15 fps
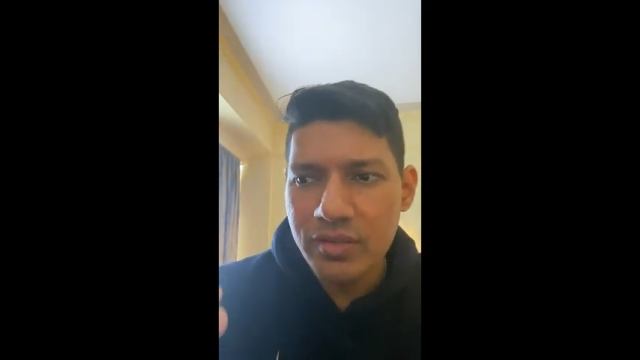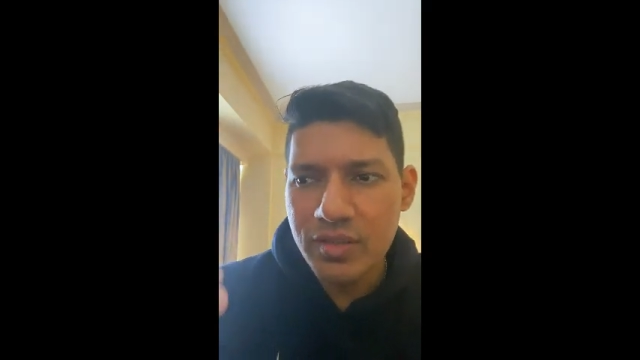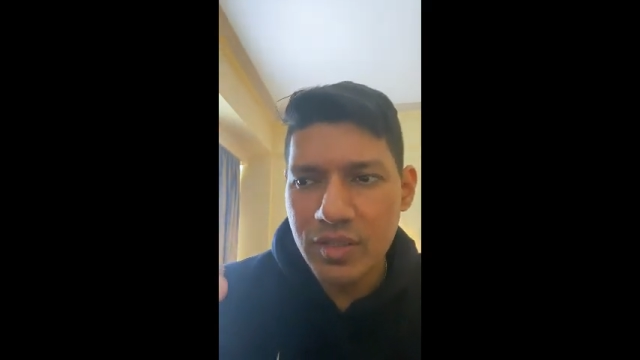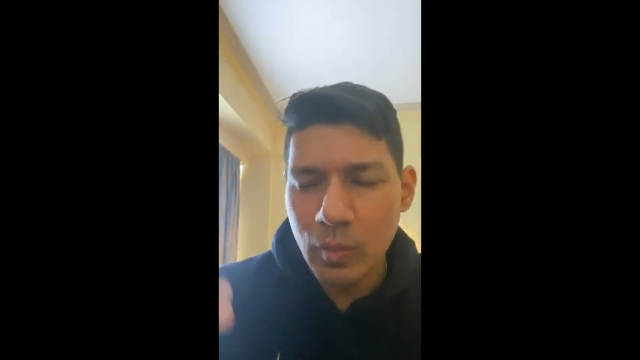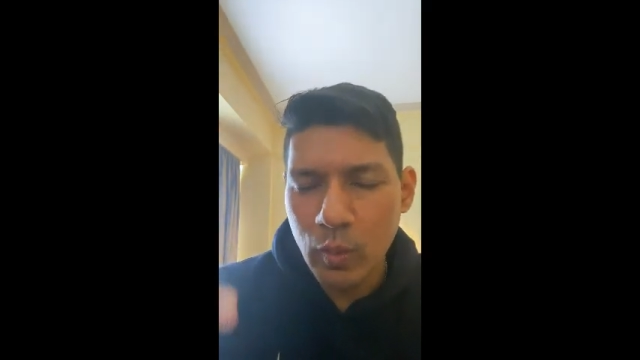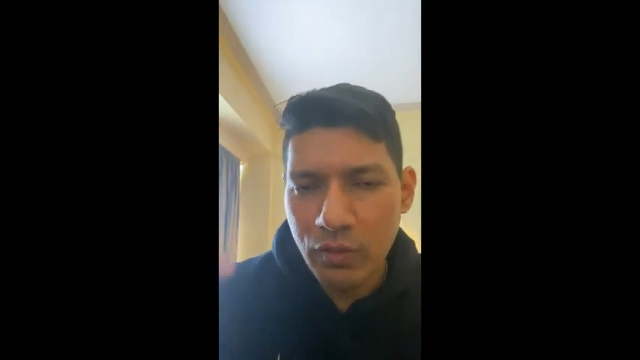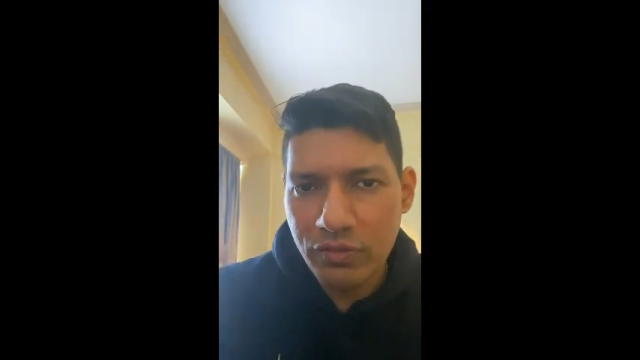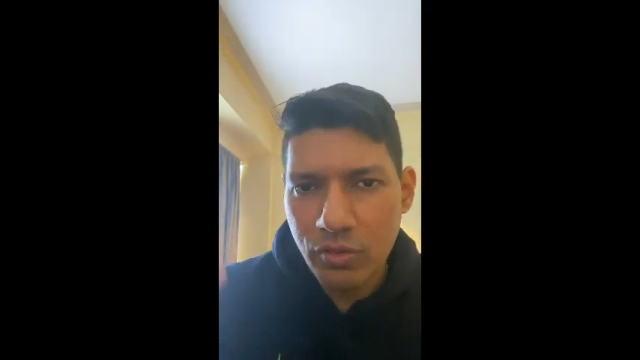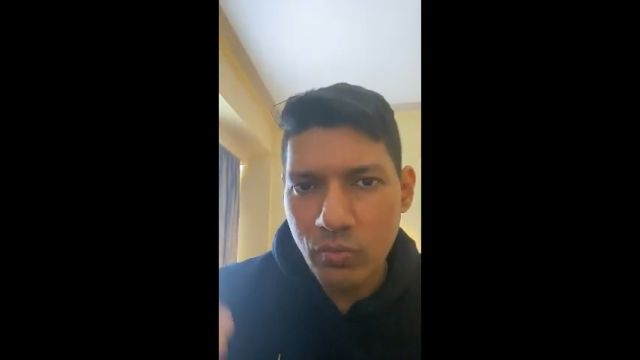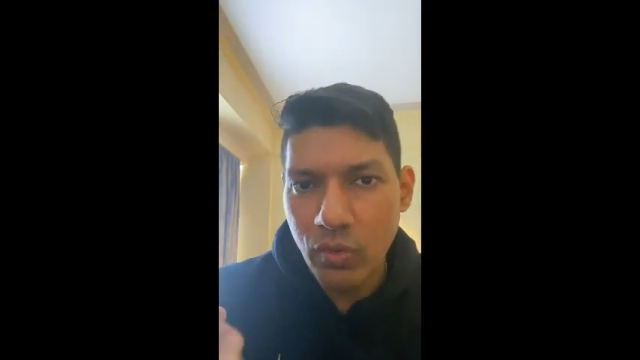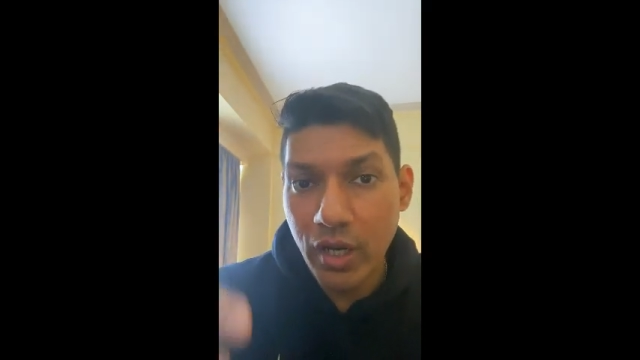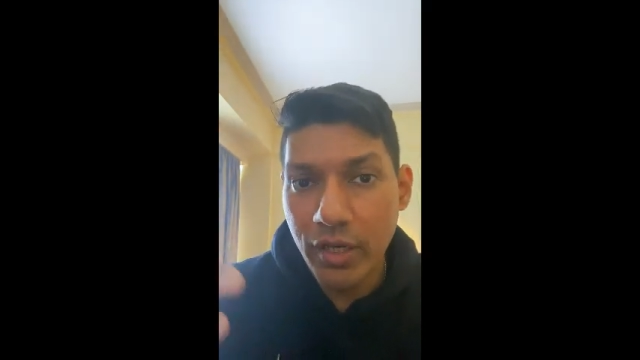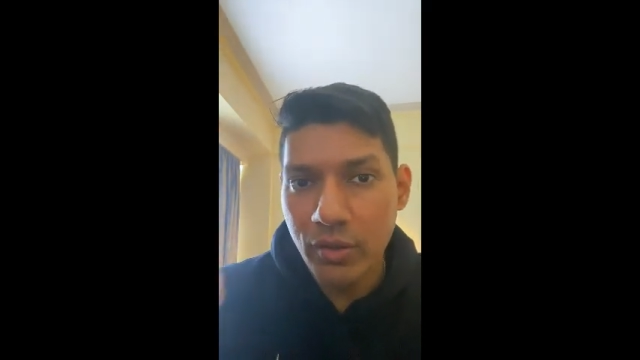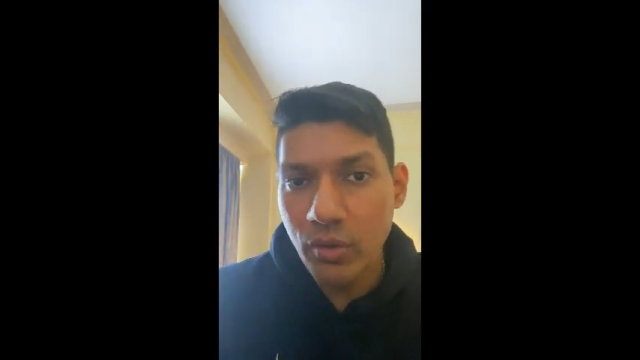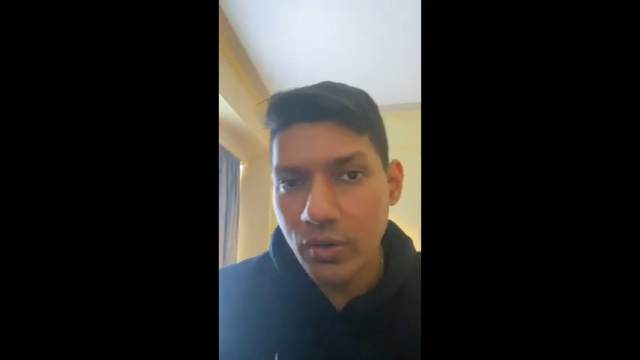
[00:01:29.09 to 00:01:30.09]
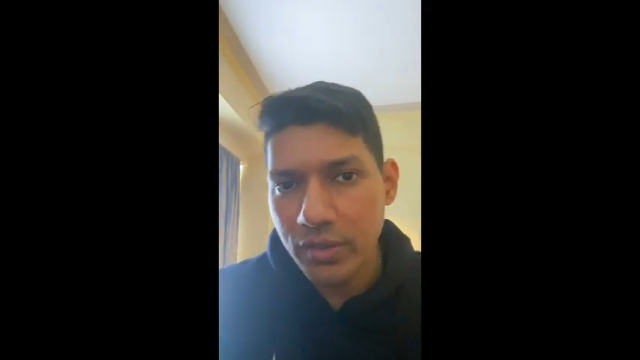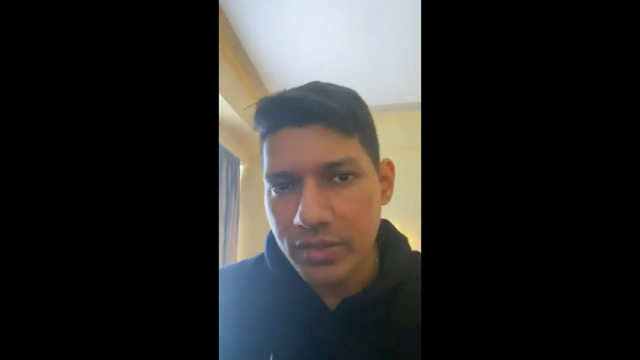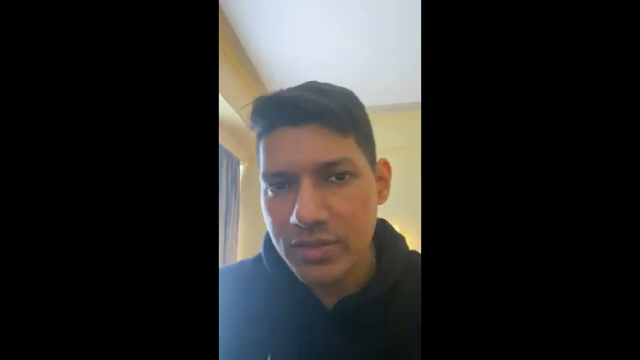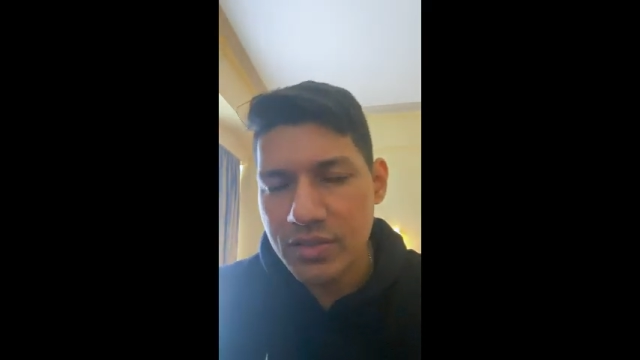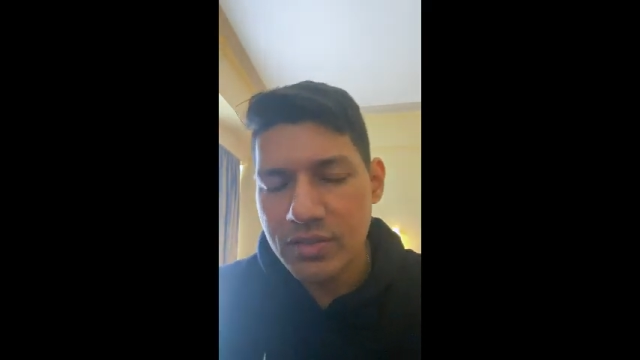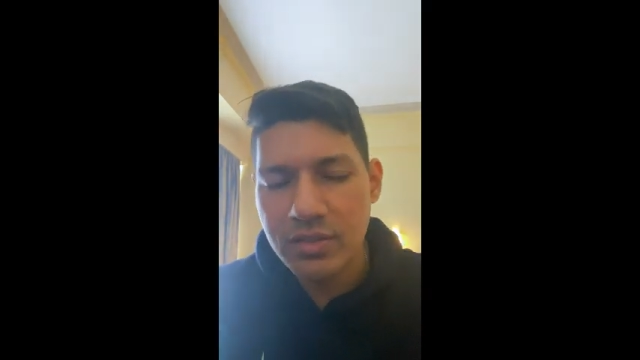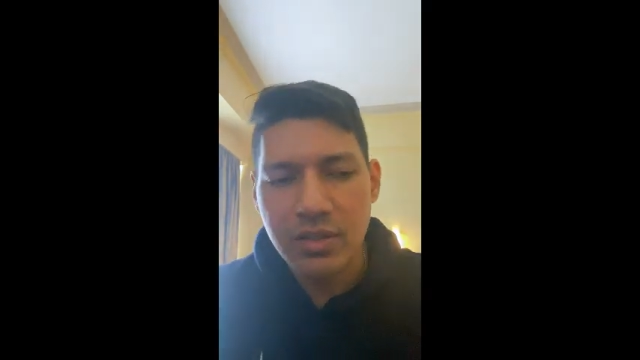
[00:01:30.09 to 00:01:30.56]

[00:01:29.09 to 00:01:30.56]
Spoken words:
some of the why nots.